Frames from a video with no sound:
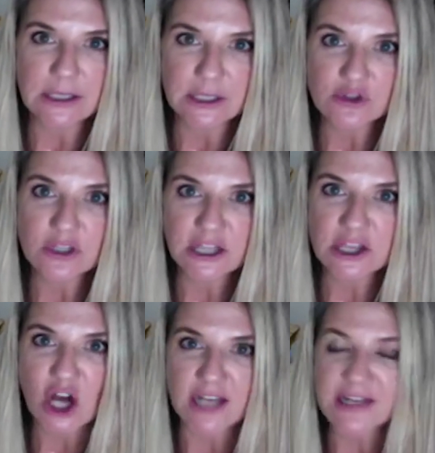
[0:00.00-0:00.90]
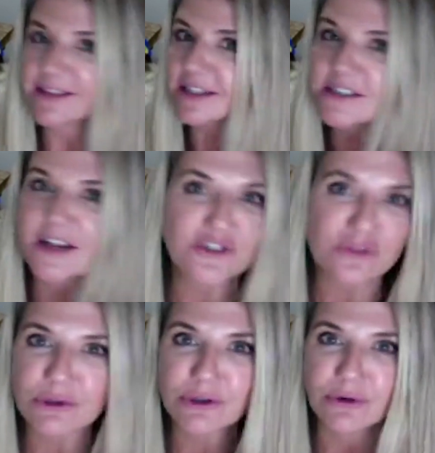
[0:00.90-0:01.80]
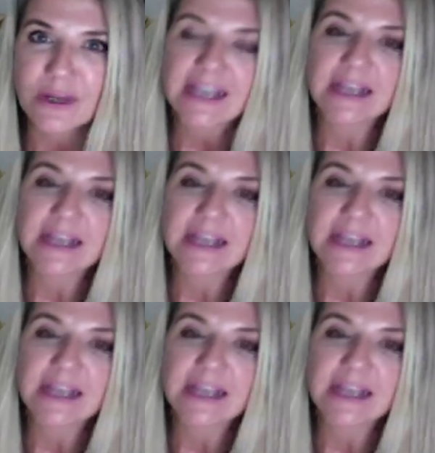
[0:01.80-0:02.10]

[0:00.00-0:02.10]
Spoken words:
intricate thought. That's not true.